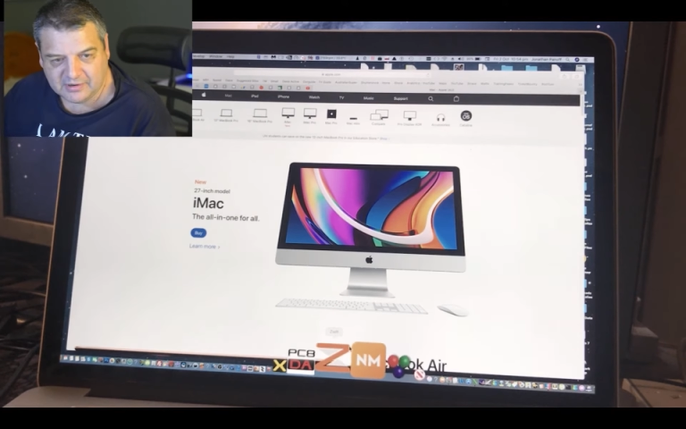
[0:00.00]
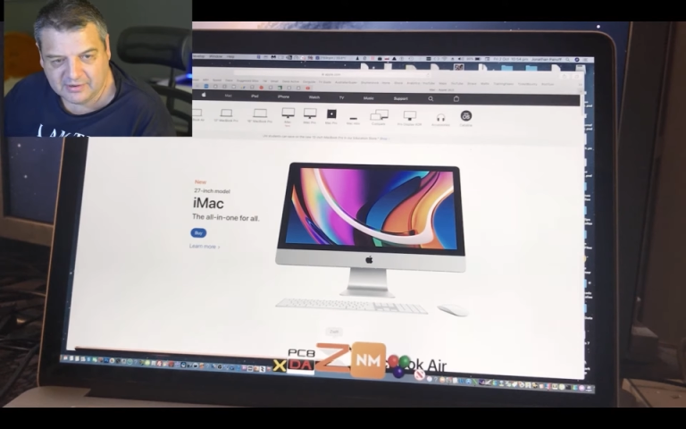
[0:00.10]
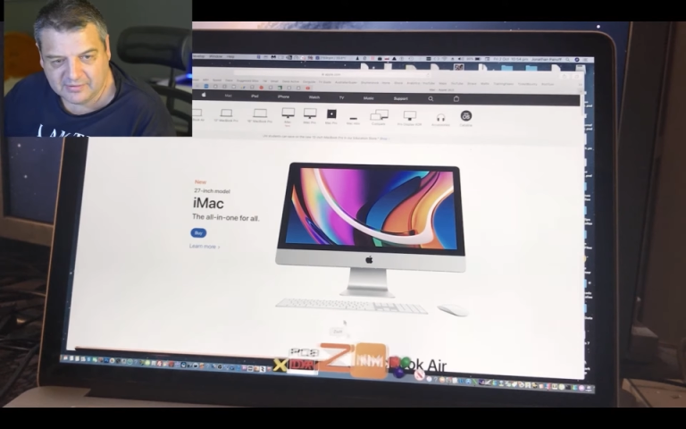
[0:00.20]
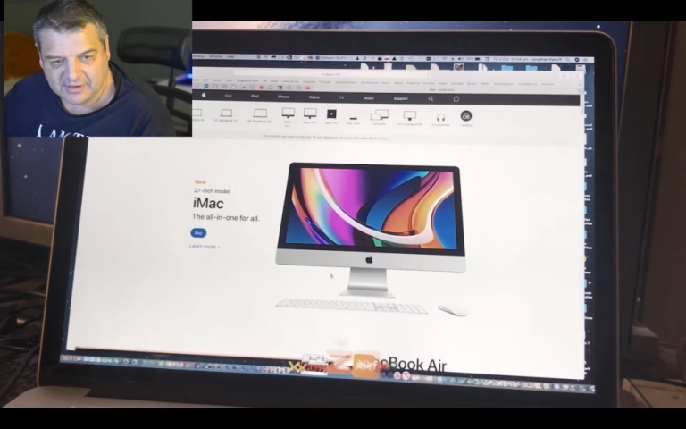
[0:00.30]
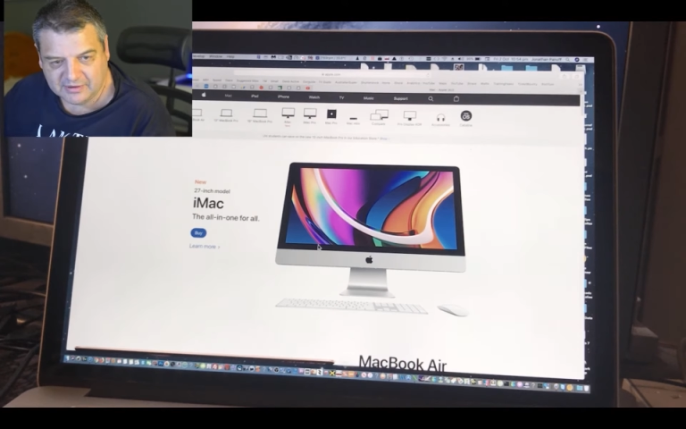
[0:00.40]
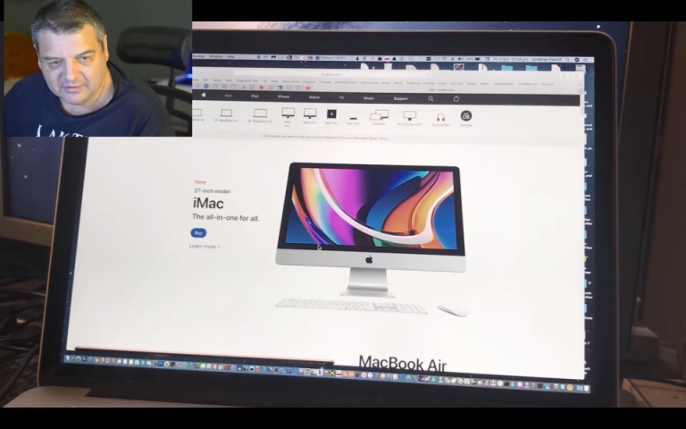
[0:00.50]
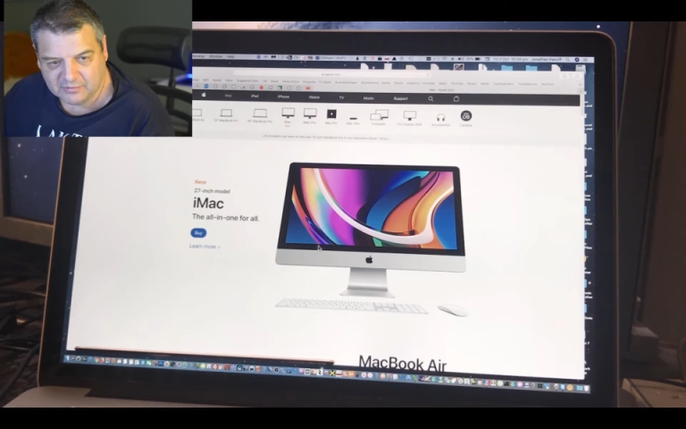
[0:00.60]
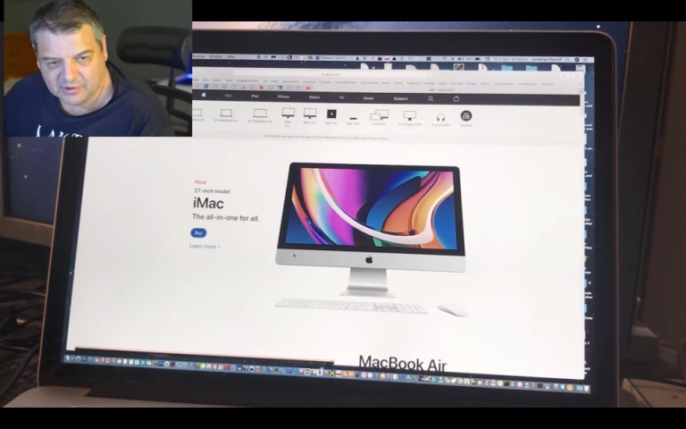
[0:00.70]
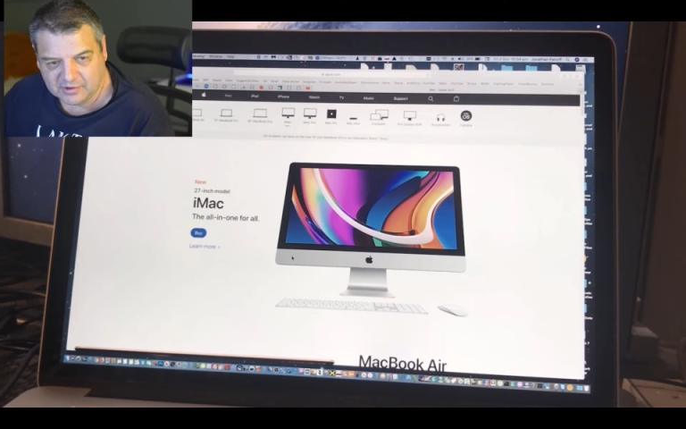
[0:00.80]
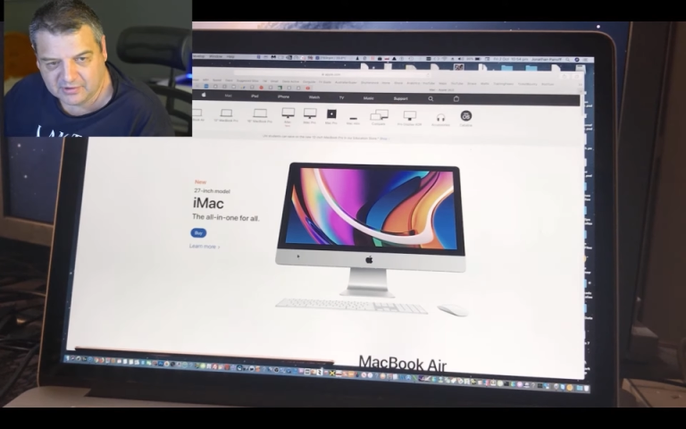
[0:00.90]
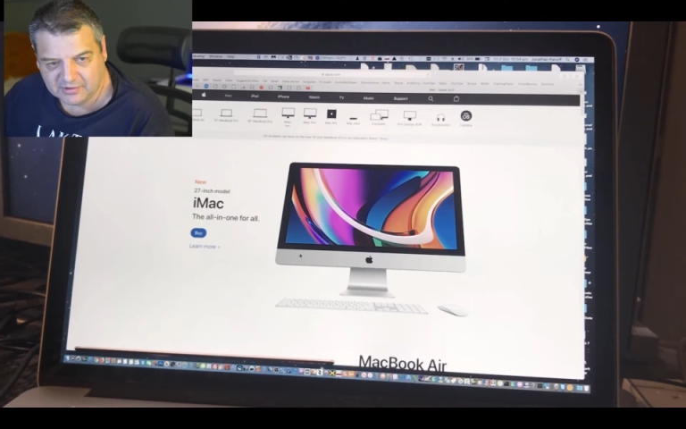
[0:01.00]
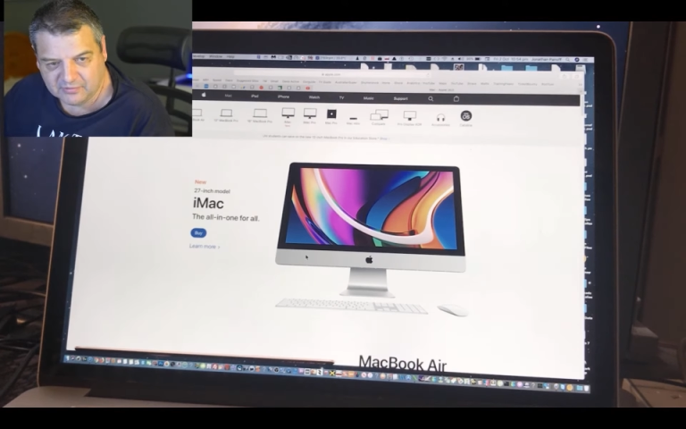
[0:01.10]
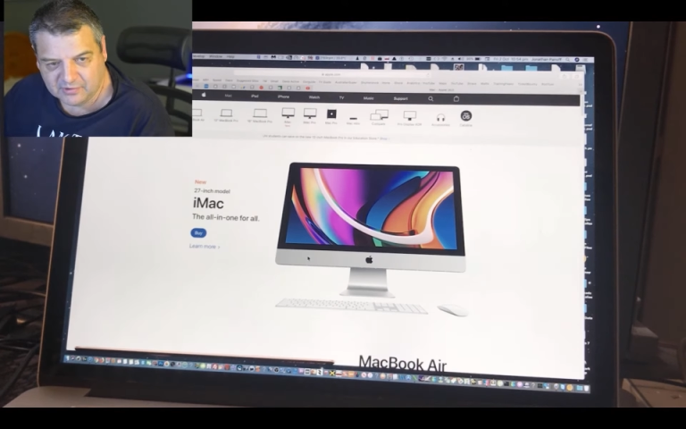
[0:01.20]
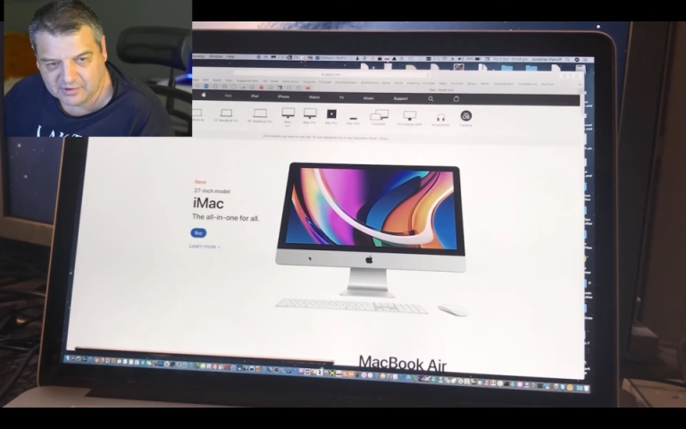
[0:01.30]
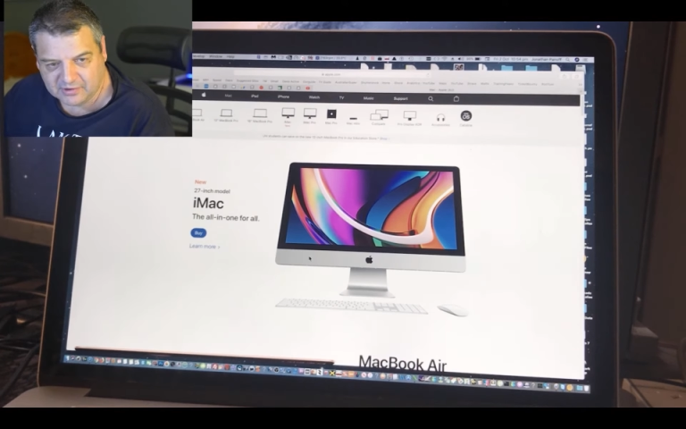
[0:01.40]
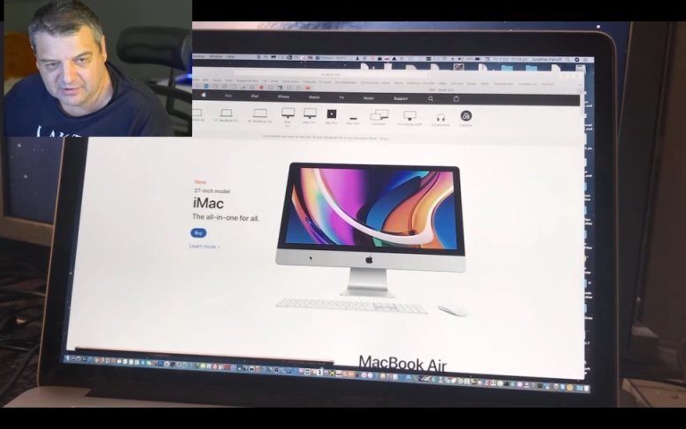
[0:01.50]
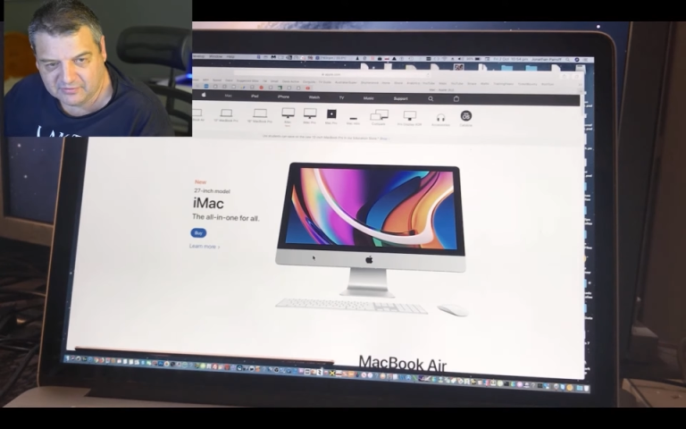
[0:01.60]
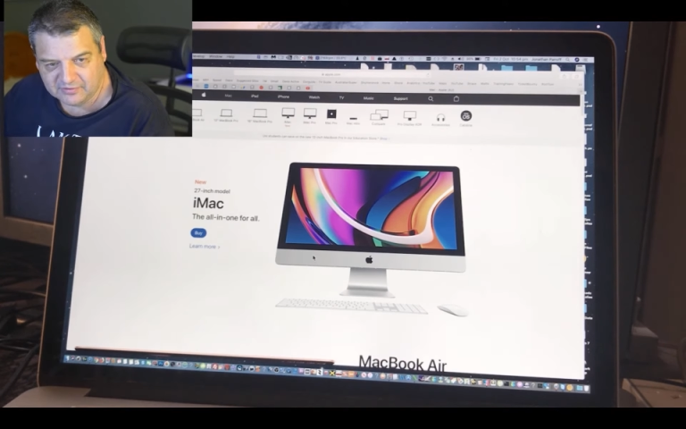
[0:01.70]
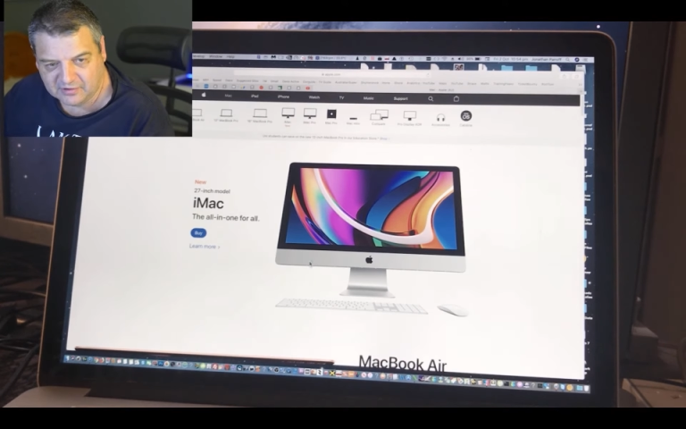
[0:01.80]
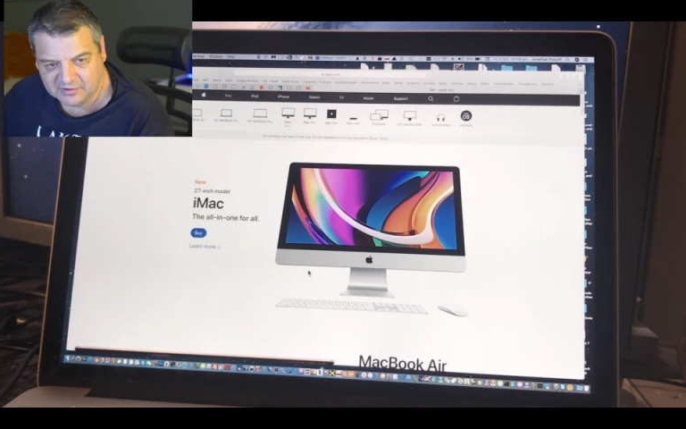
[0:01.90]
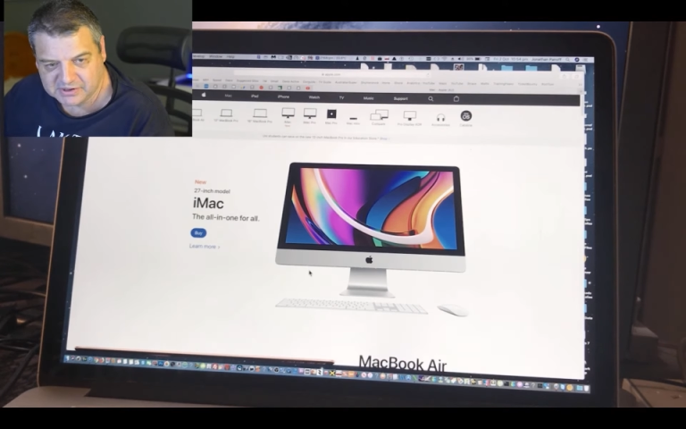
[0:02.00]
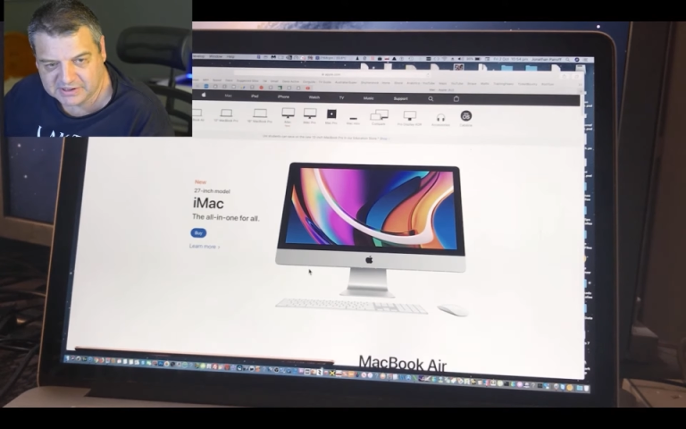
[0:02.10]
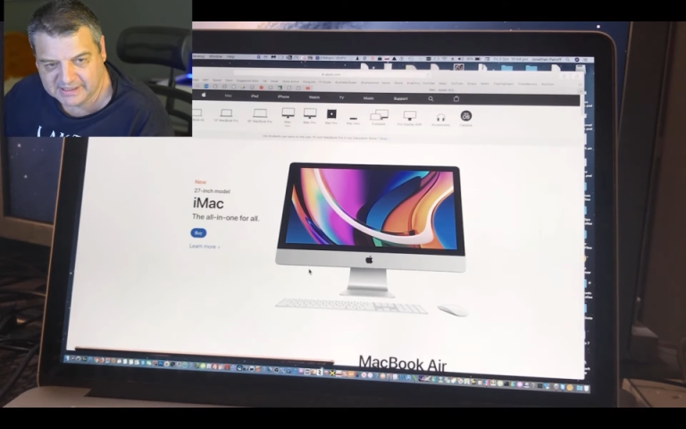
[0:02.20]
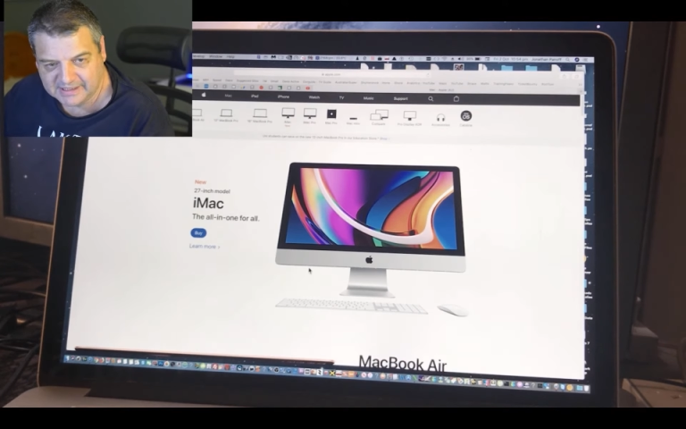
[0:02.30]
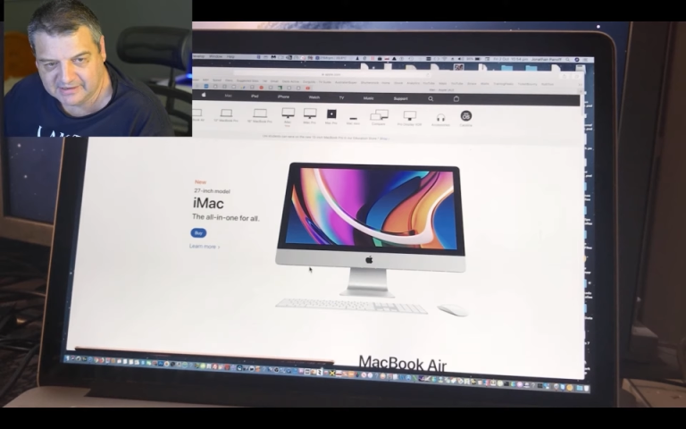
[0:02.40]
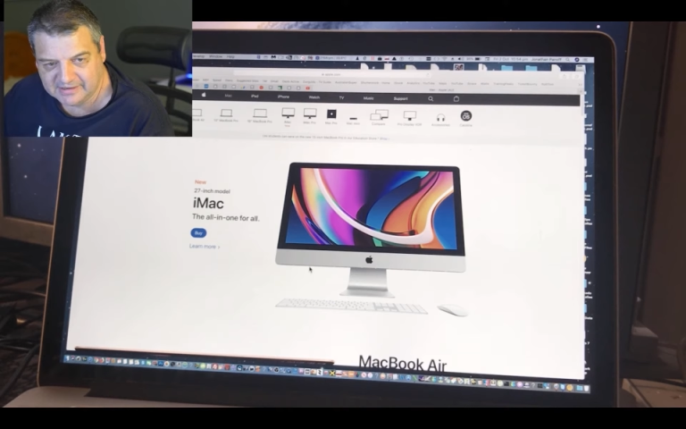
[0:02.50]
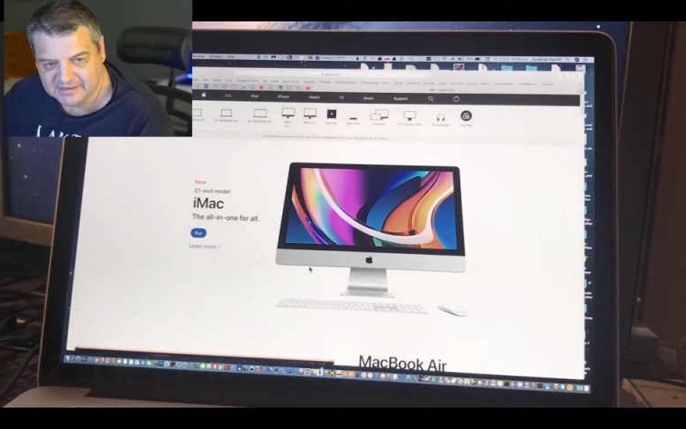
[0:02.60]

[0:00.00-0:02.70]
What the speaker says: Now we can work on solution here.